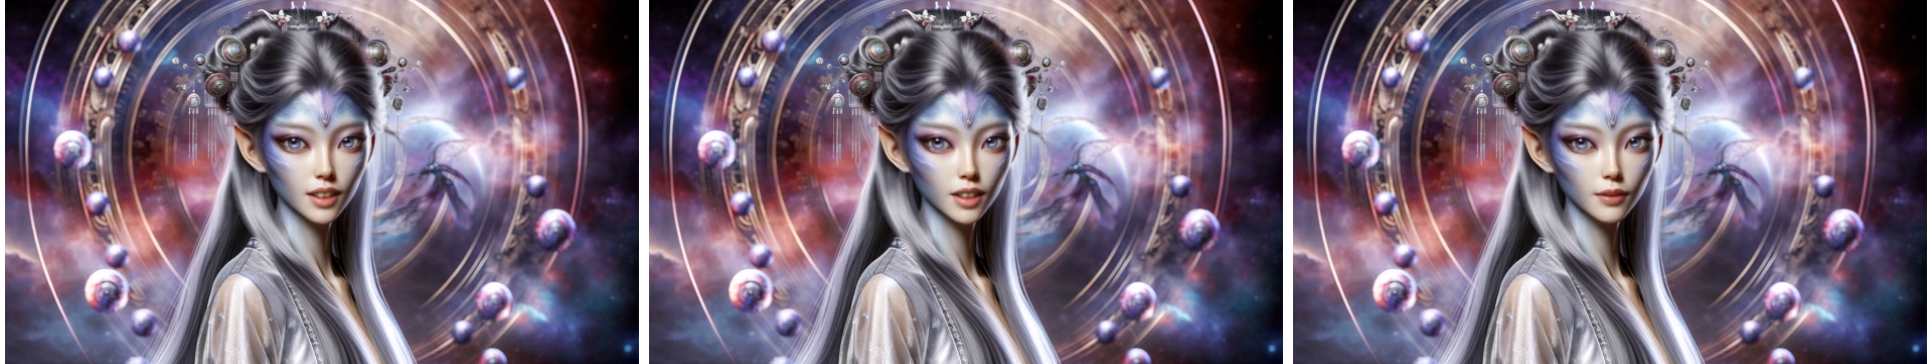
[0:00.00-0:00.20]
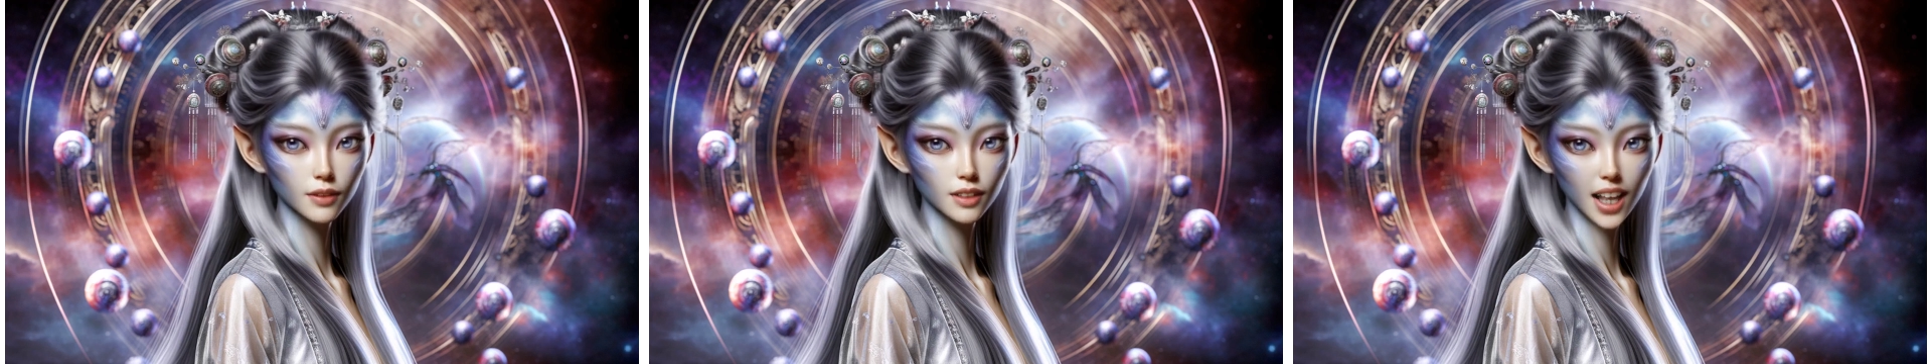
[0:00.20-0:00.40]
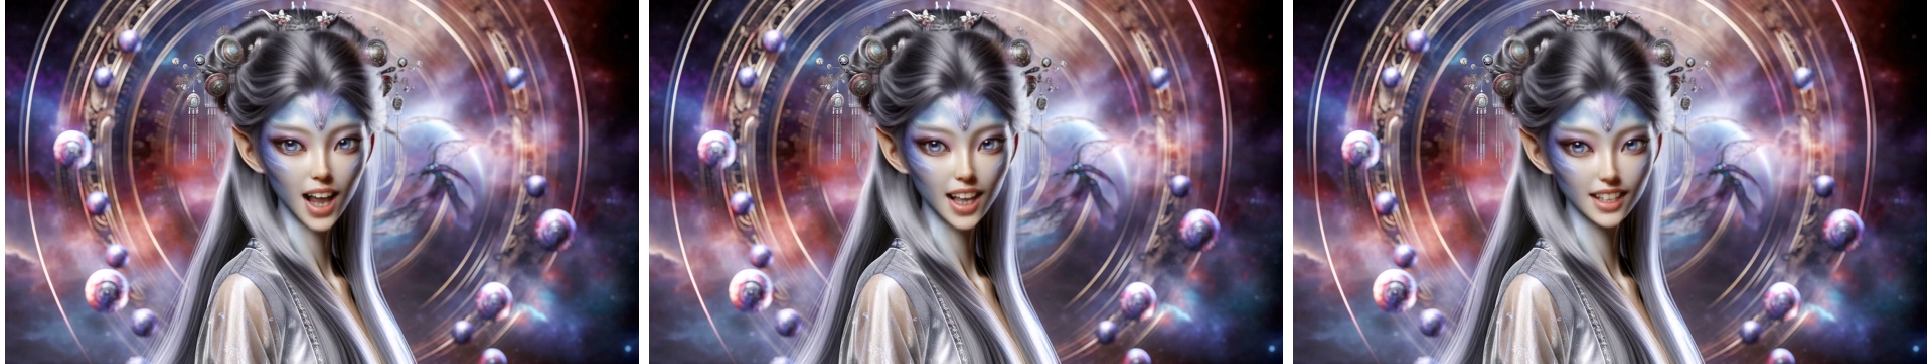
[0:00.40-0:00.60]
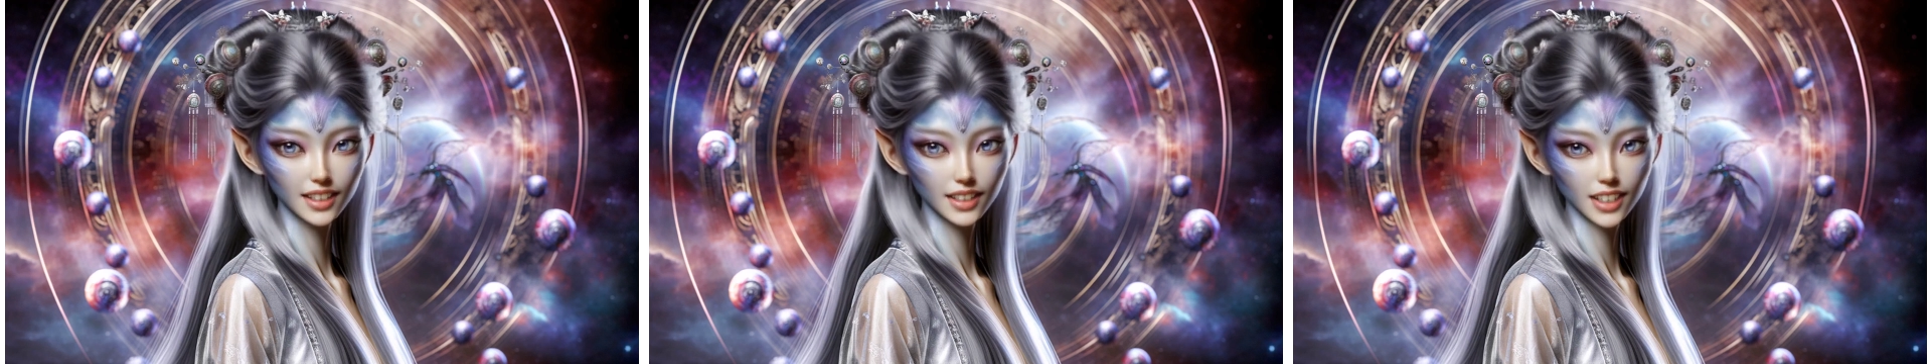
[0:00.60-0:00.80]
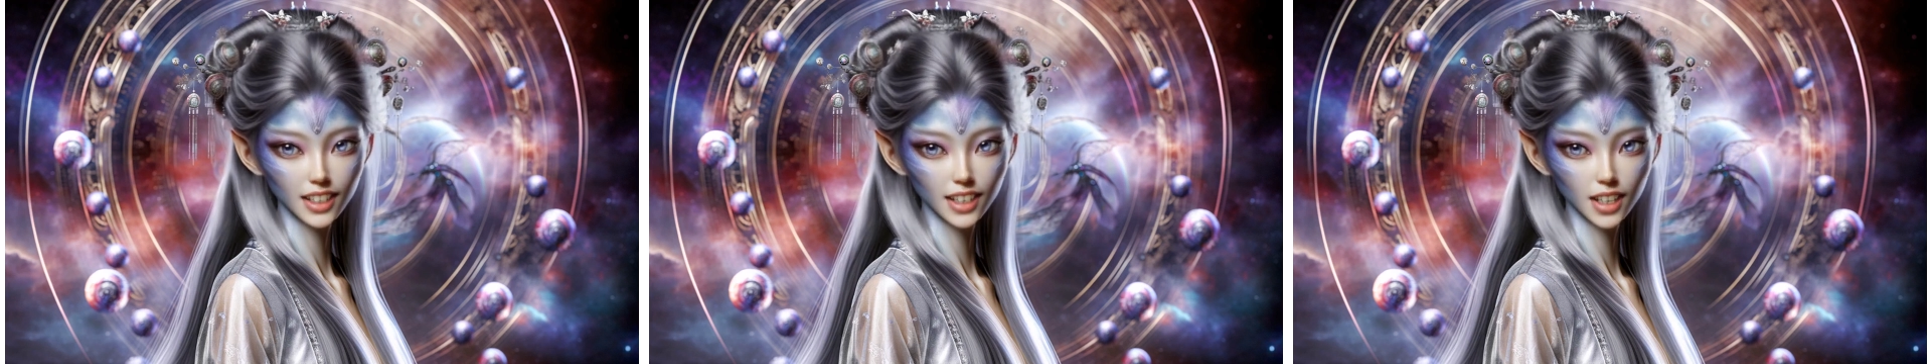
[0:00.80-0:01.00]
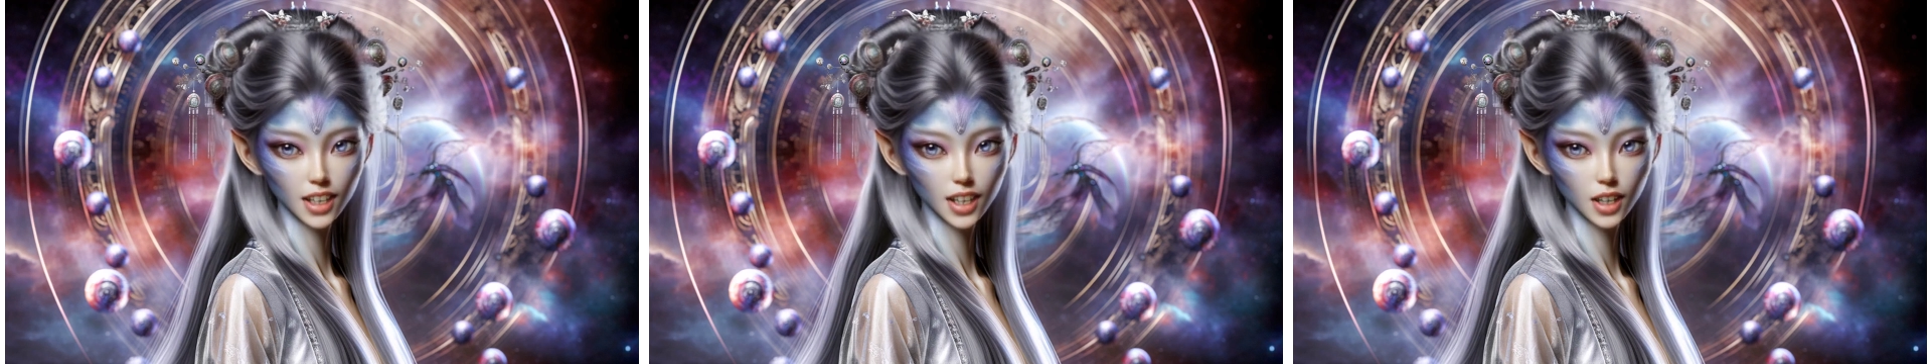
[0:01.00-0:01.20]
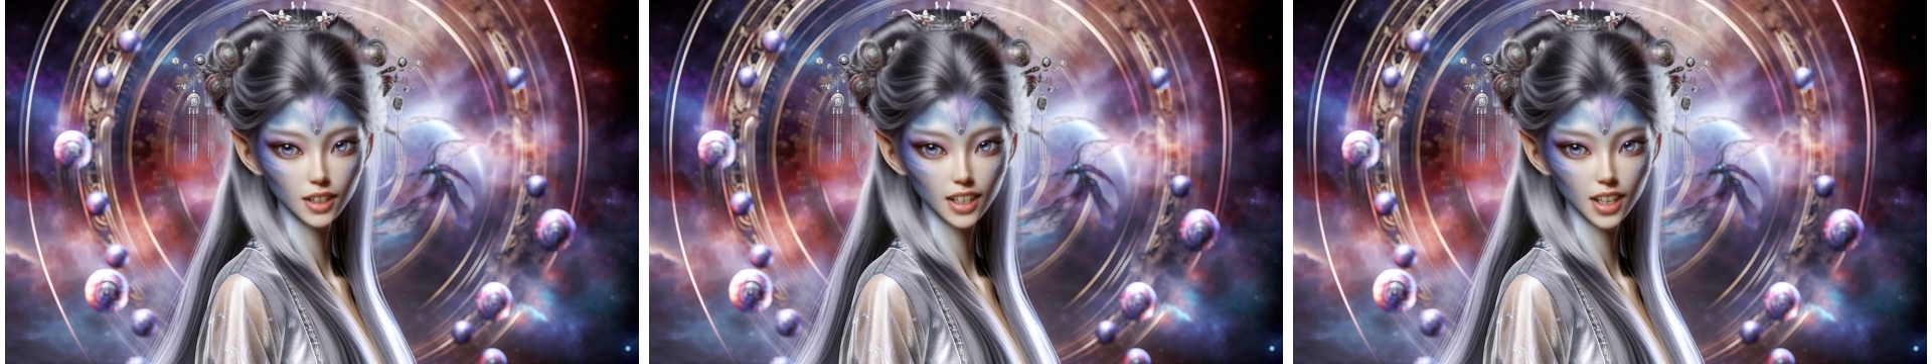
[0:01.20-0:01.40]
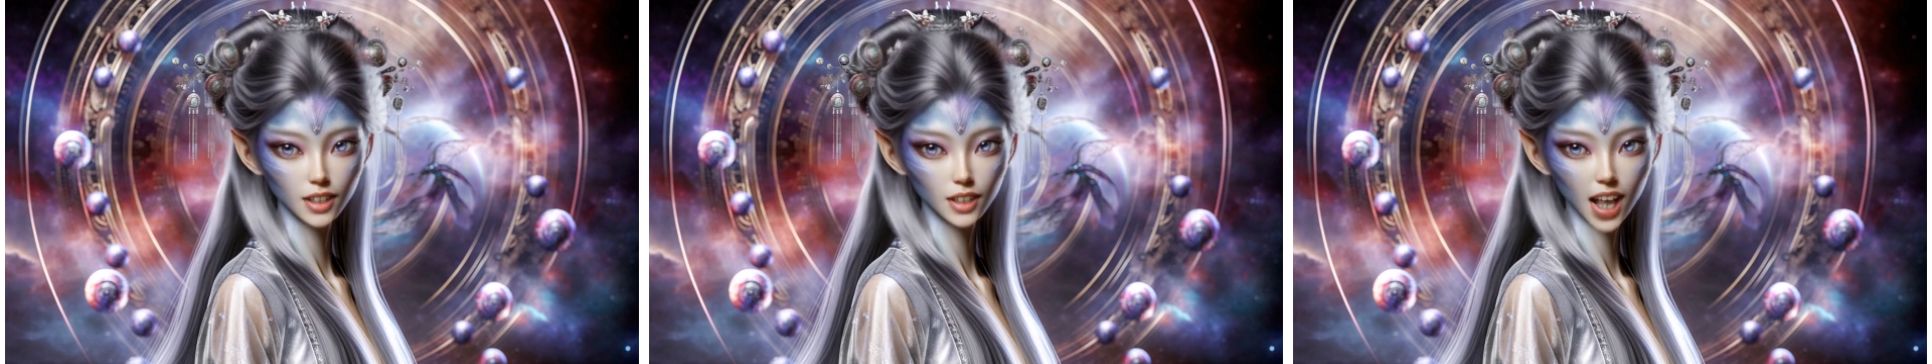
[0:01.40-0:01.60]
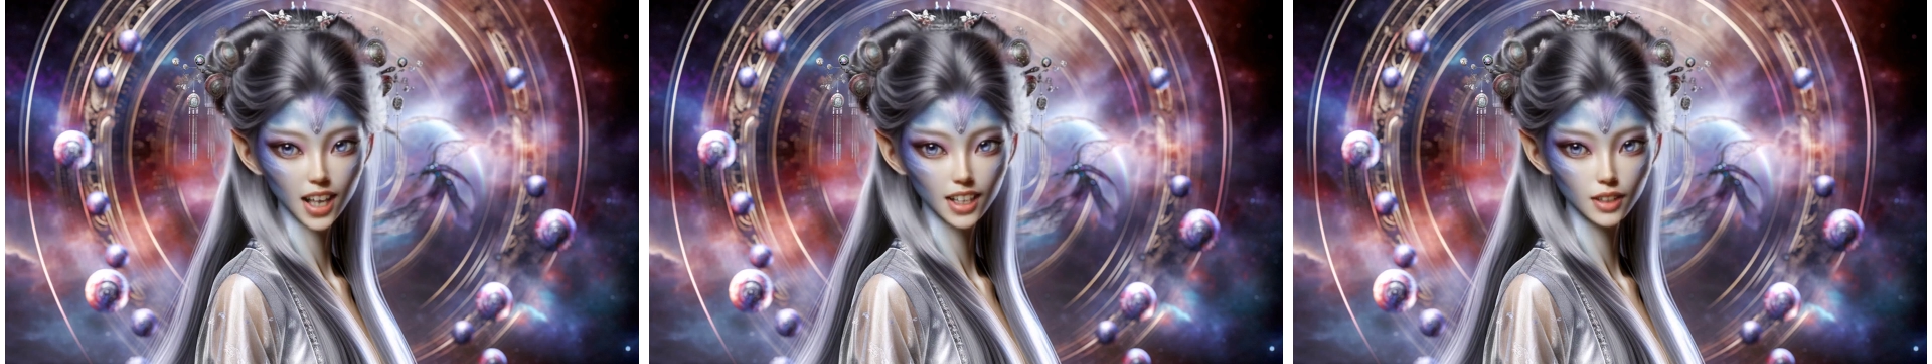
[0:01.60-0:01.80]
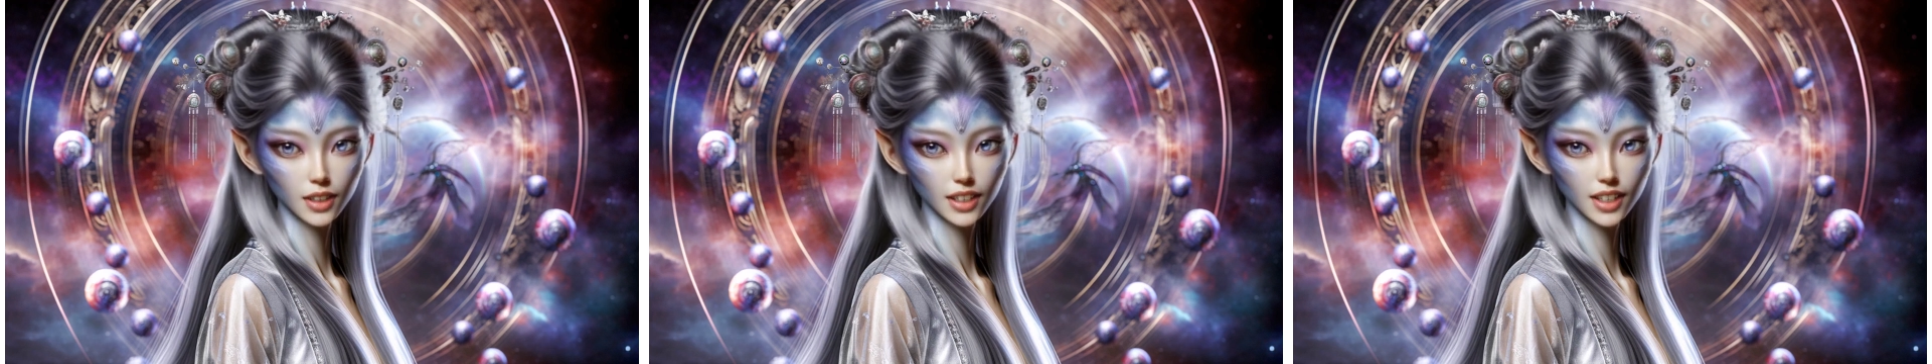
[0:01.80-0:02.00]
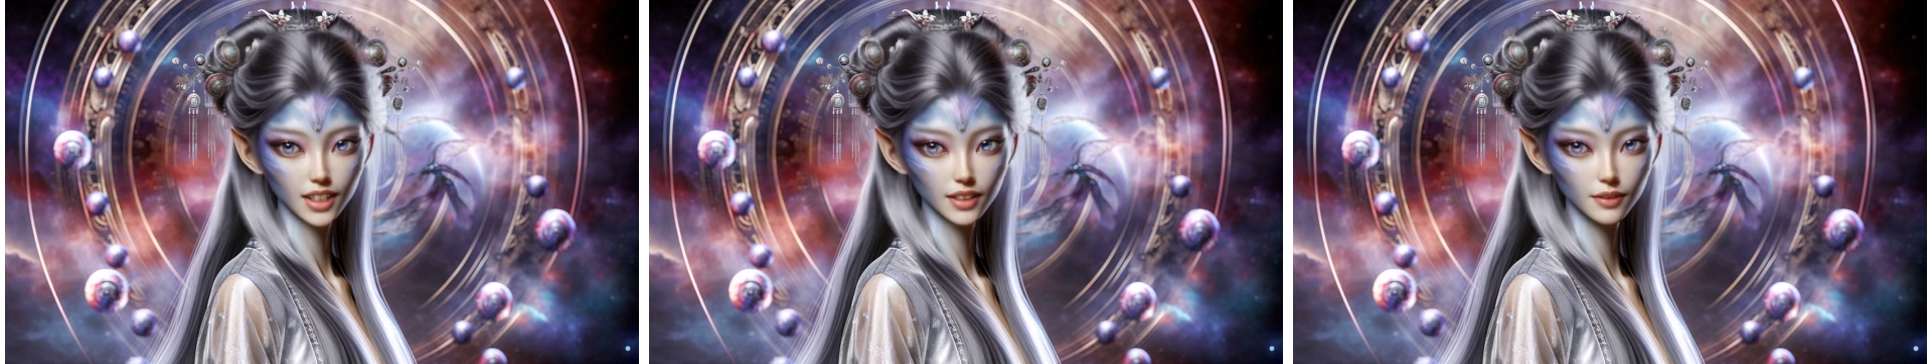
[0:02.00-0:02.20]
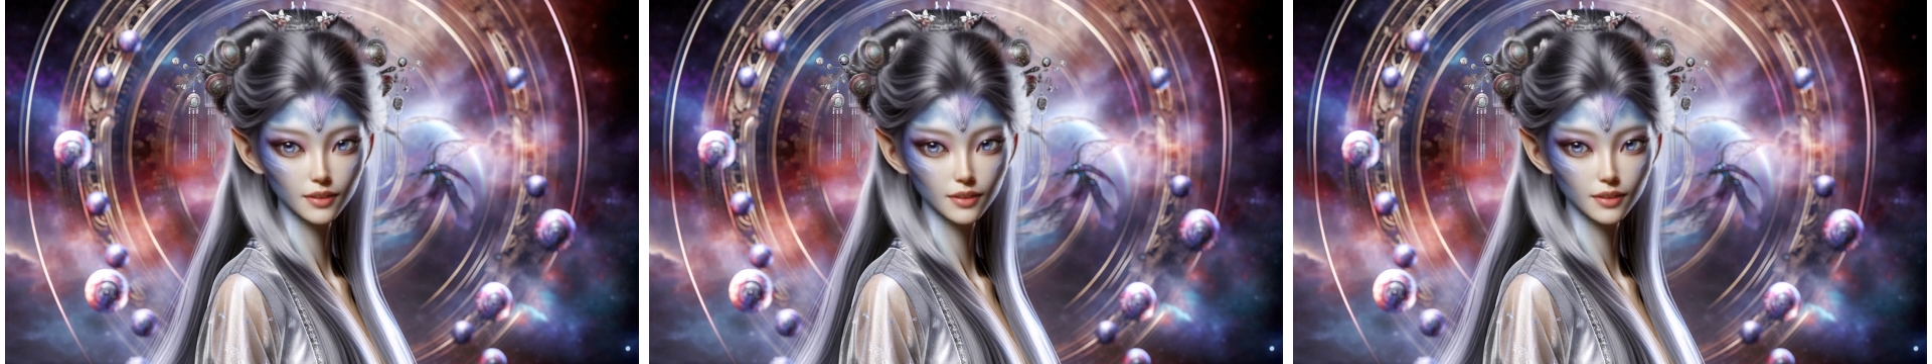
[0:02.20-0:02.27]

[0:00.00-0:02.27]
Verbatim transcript: flat on the ground